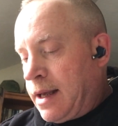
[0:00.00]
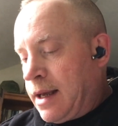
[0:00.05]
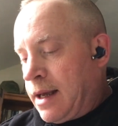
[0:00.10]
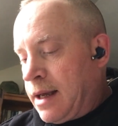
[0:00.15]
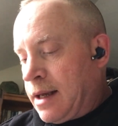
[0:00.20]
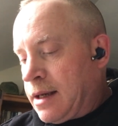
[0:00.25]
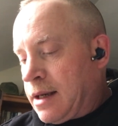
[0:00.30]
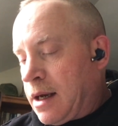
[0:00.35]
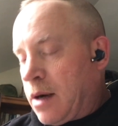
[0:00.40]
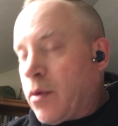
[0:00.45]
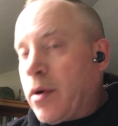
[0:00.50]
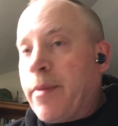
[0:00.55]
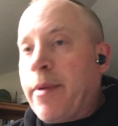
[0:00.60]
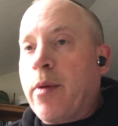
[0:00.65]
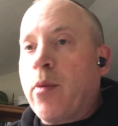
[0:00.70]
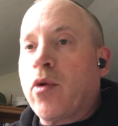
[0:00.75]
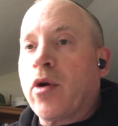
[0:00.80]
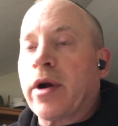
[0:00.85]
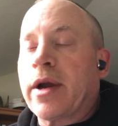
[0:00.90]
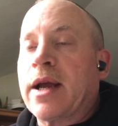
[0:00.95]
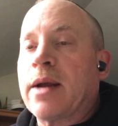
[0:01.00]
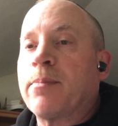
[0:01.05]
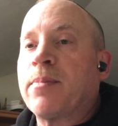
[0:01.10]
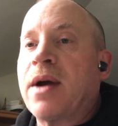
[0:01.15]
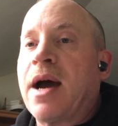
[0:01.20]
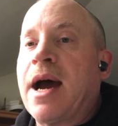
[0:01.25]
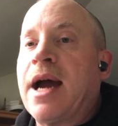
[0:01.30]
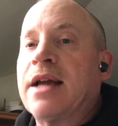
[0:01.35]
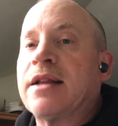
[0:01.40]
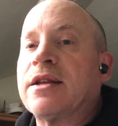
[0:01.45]
And uh, we've been working
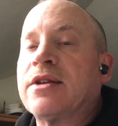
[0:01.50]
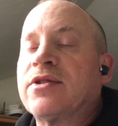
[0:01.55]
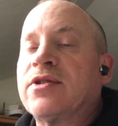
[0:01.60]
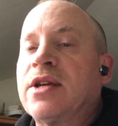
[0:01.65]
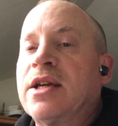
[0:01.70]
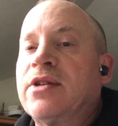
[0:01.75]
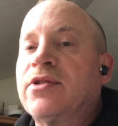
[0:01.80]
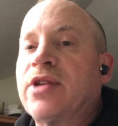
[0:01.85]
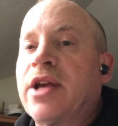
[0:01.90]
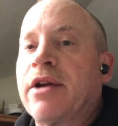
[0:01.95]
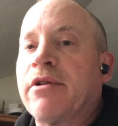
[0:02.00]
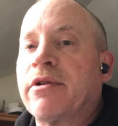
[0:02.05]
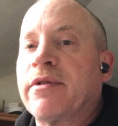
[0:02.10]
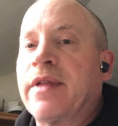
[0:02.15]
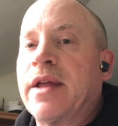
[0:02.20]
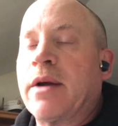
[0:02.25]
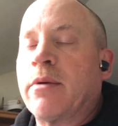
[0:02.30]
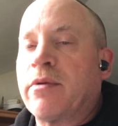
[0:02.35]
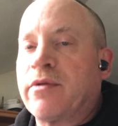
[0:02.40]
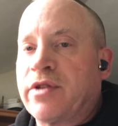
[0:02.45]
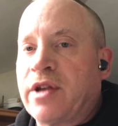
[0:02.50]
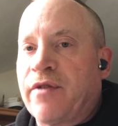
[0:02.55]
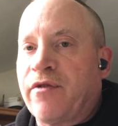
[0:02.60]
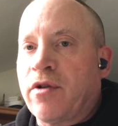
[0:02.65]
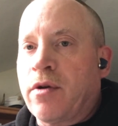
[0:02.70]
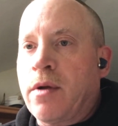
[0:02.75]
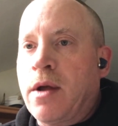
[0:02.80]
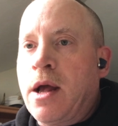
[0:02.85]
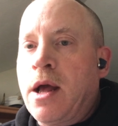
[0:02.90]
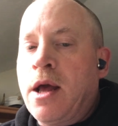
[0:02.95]
behind the scenes here and there with
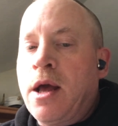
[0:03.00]
different